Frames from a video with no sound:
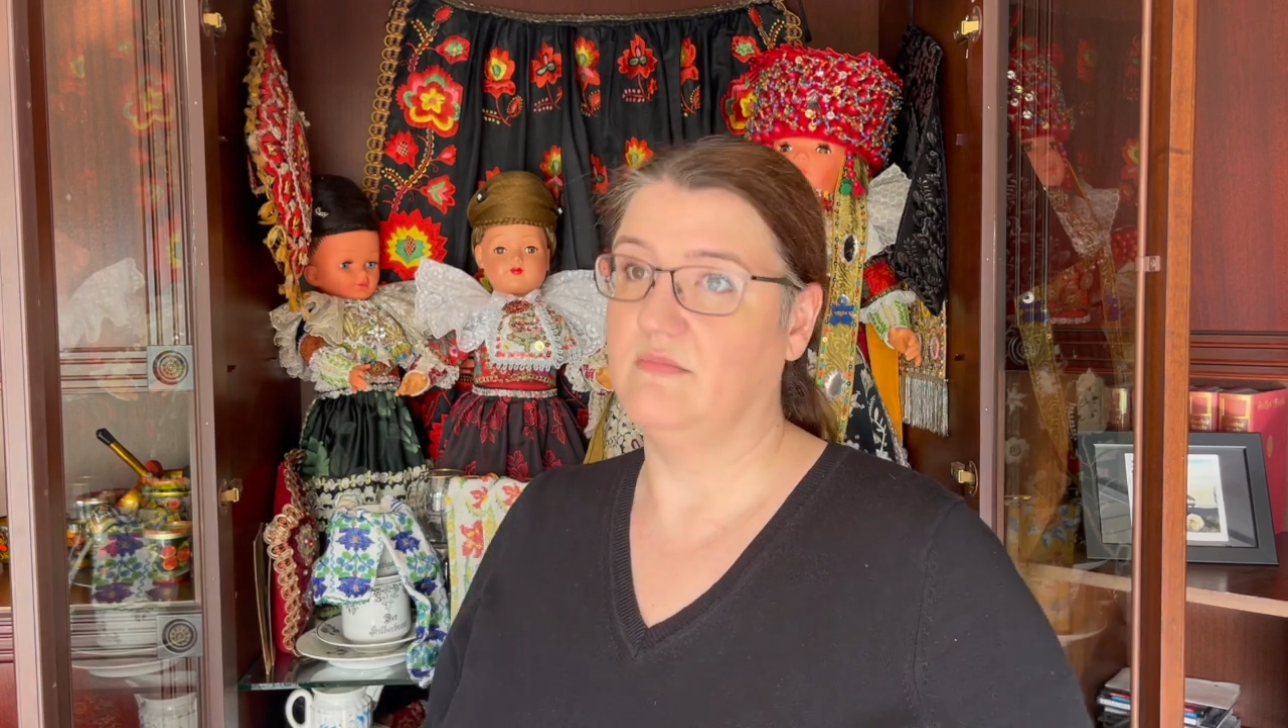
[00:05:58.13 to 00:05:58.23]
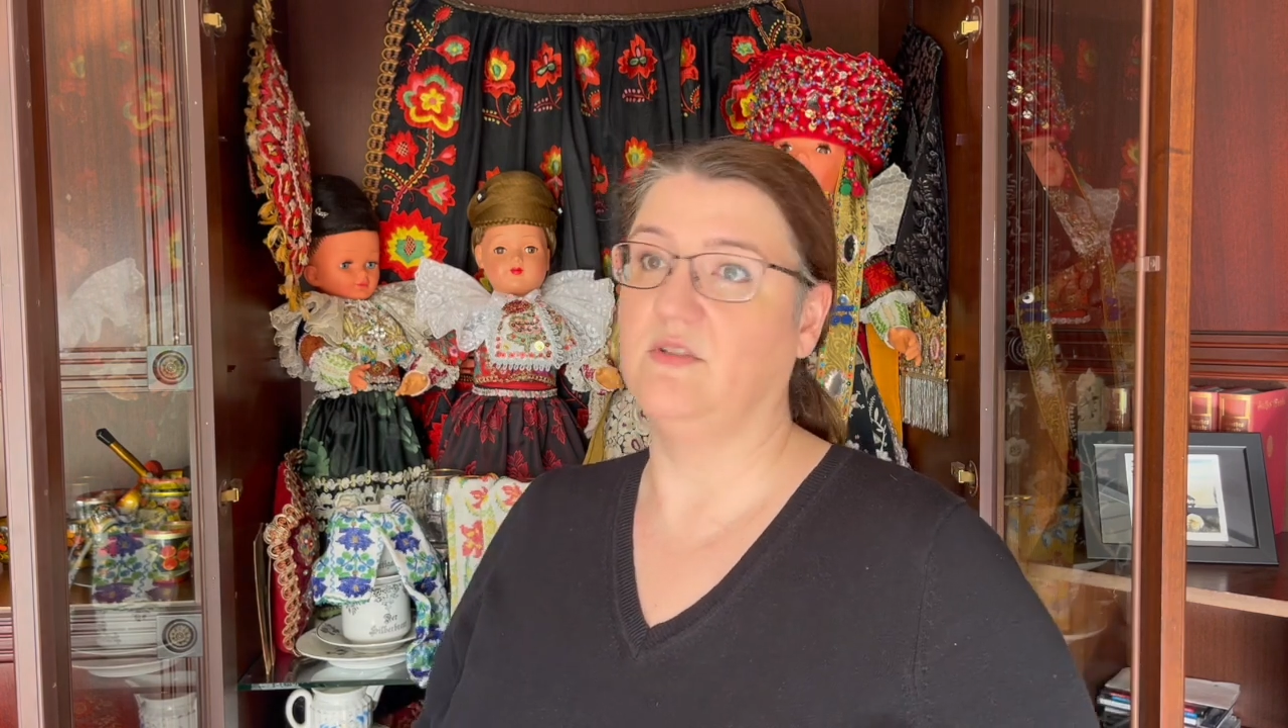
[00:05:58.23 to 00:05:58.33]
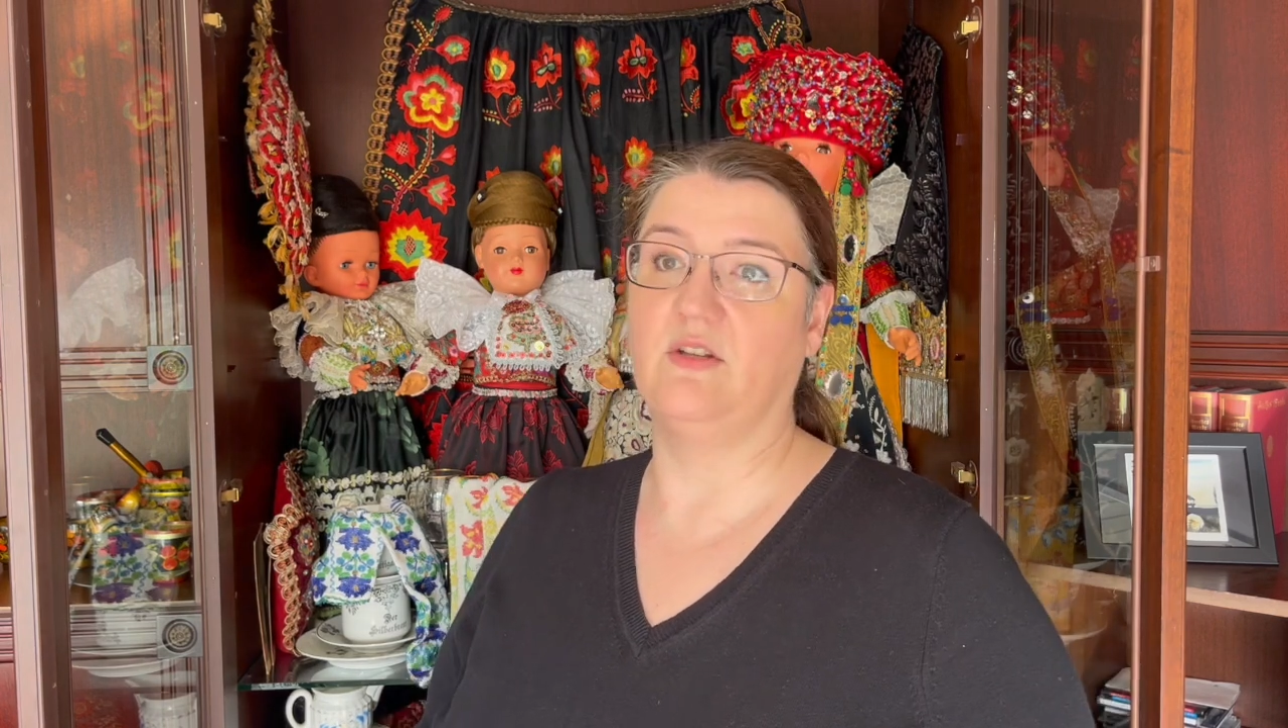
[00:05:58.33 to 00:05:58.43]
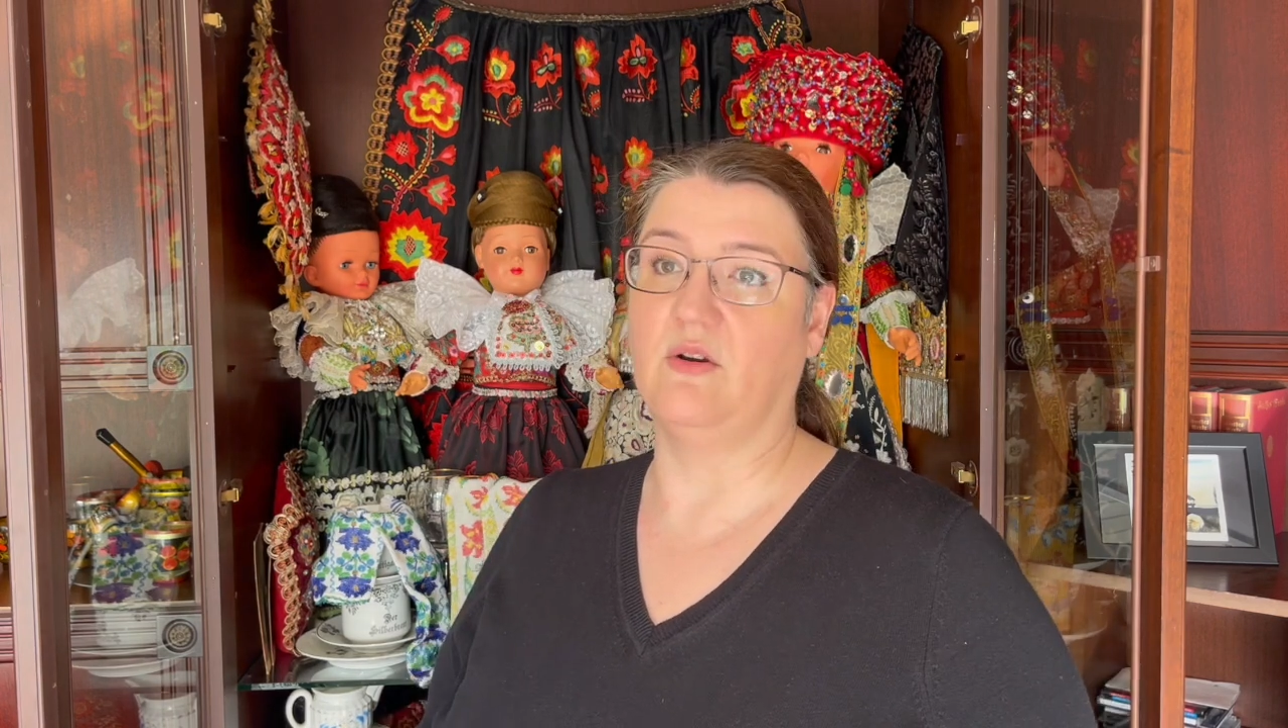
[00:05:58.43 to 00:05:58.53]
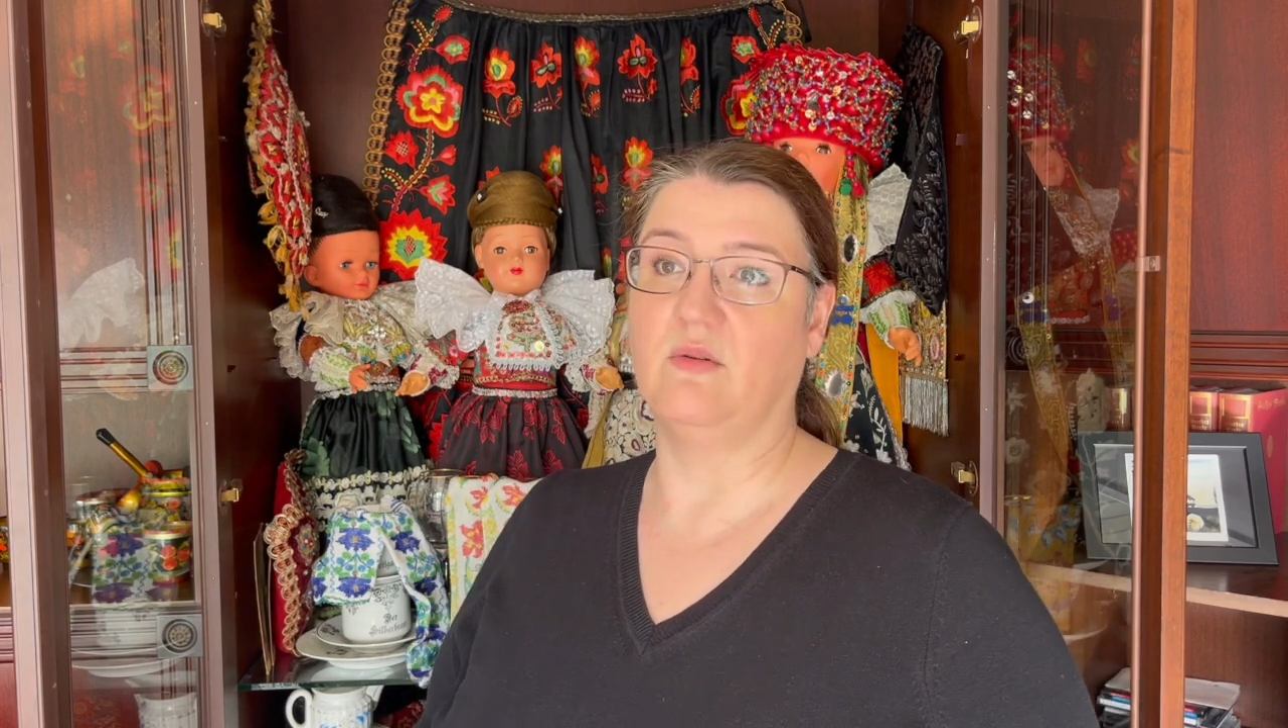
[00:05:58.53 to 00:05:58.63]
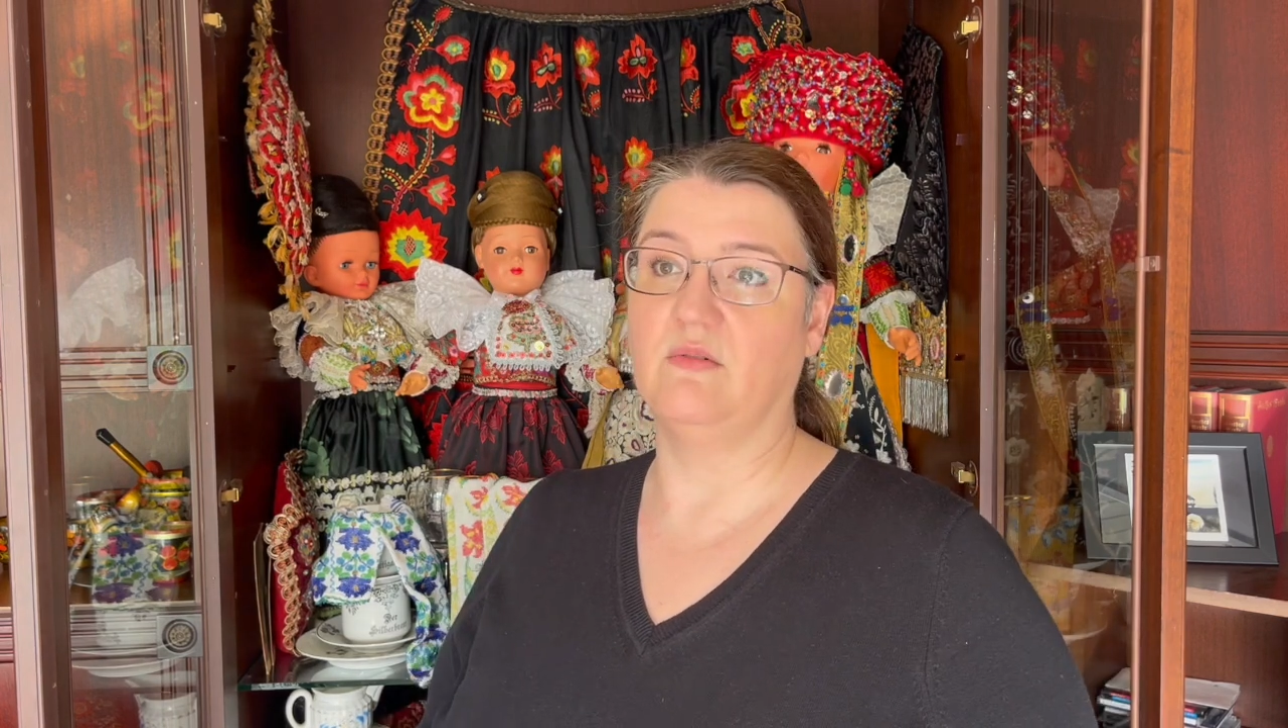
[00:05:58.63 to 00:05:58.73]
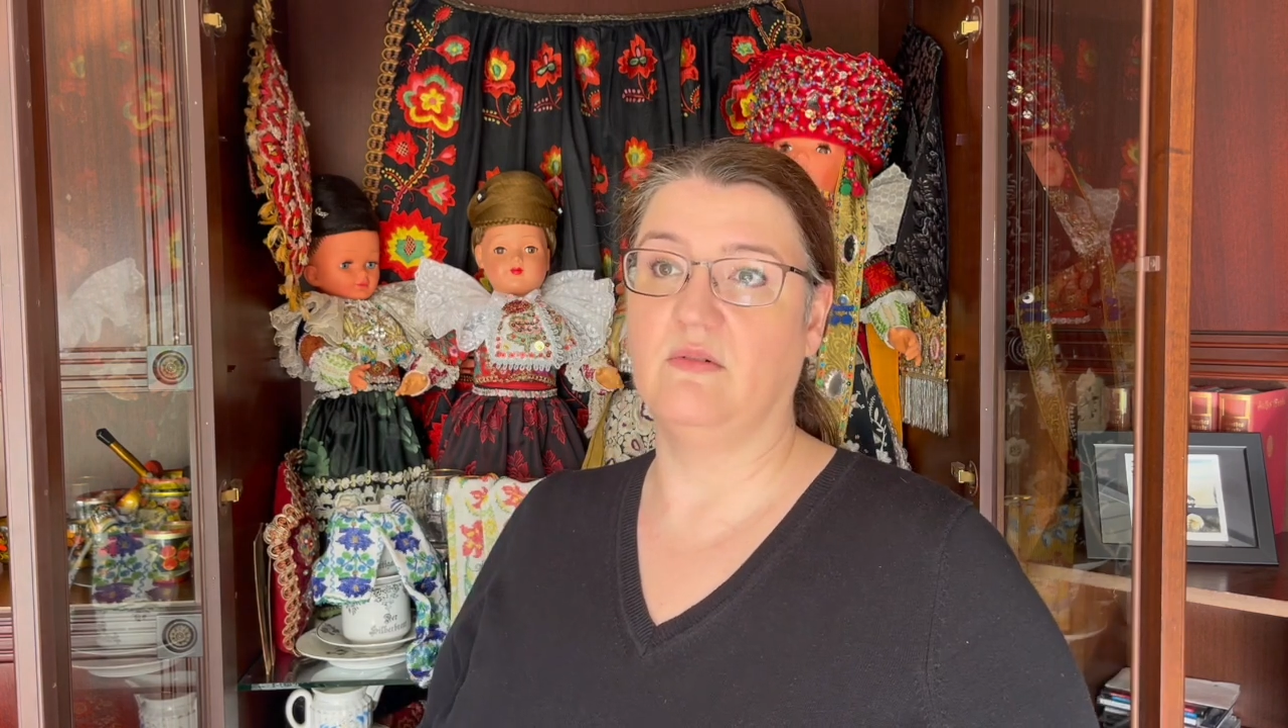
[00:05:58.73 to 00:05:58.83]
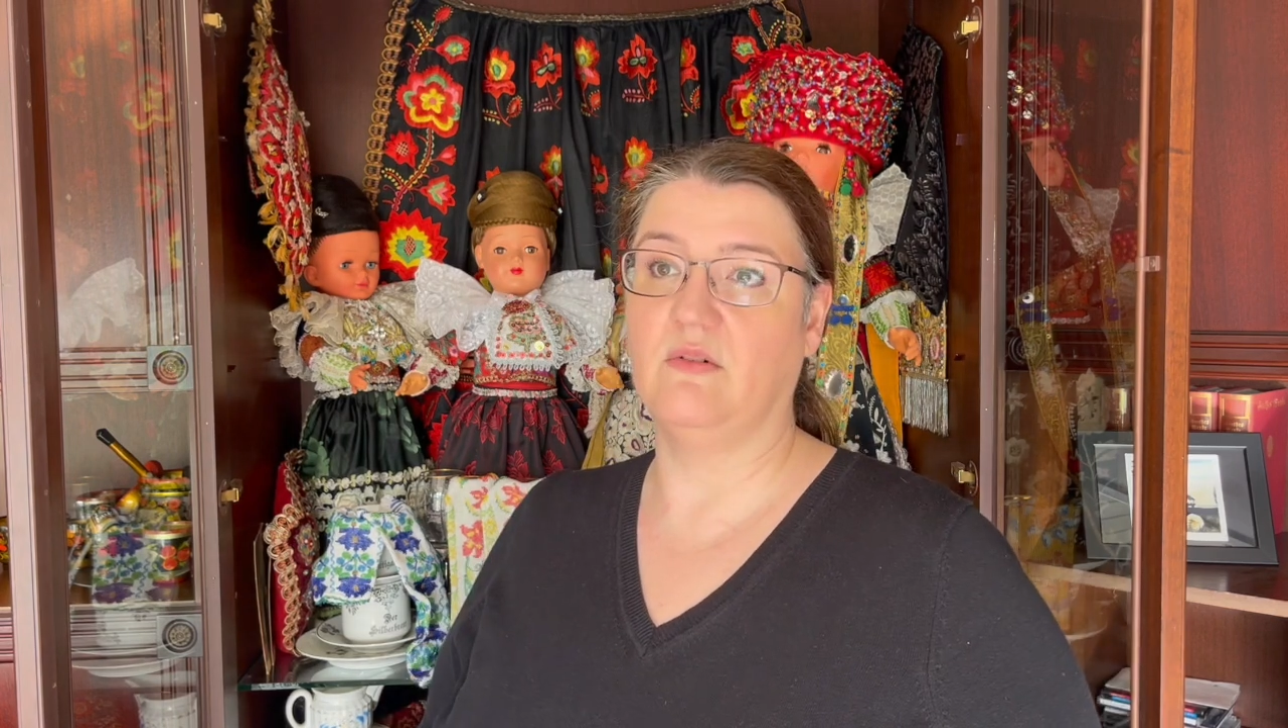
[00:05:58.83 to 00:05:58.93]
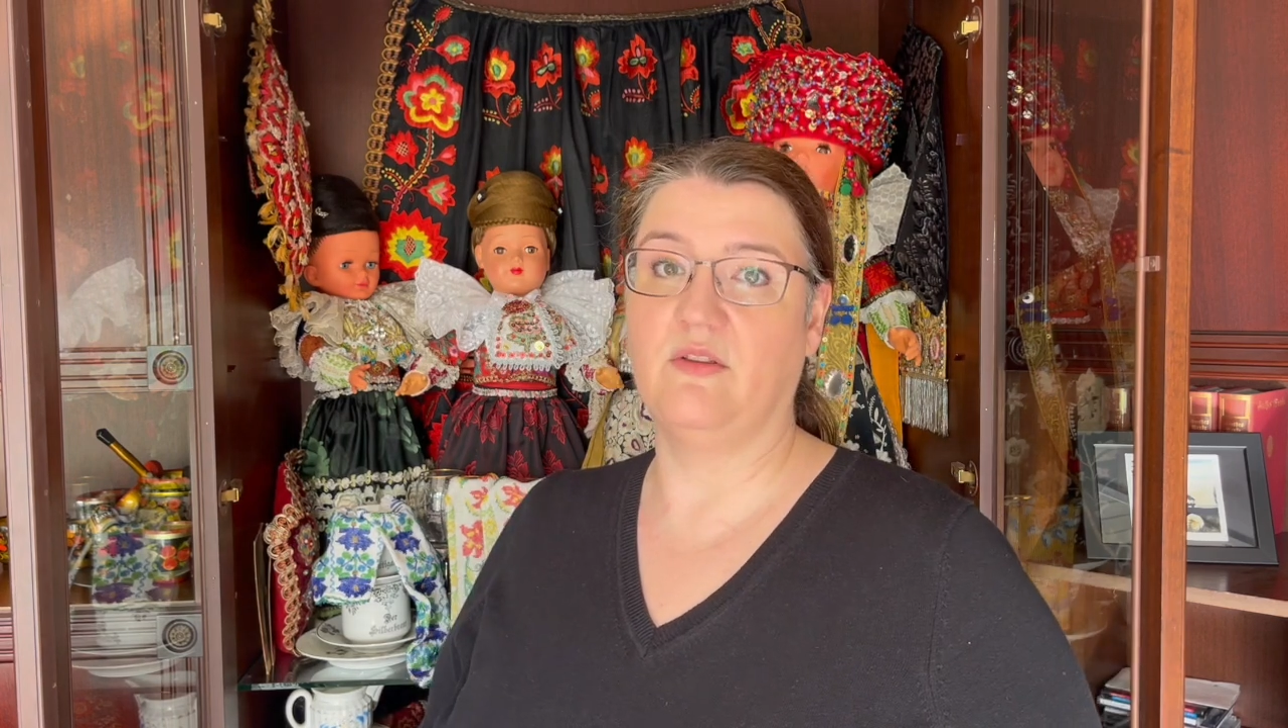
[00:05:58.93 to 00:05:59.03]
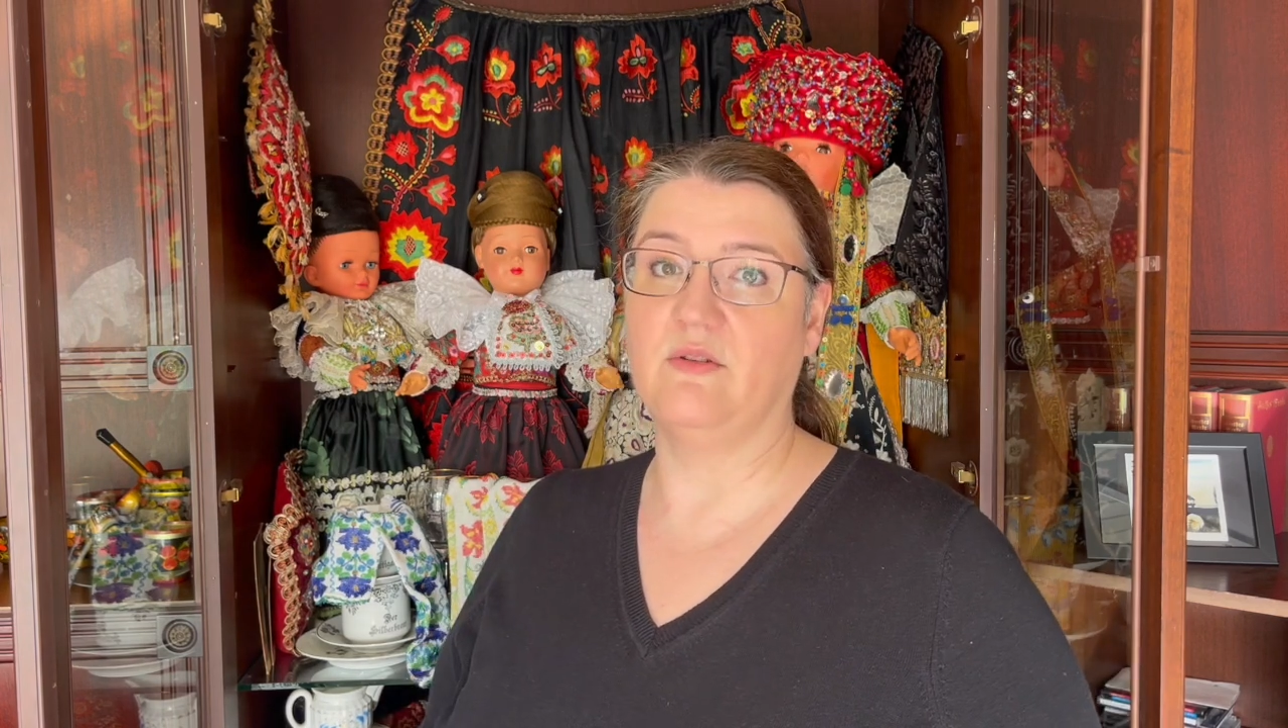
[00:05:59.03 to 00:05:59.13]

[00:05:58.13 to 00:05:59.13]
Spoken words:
you know, on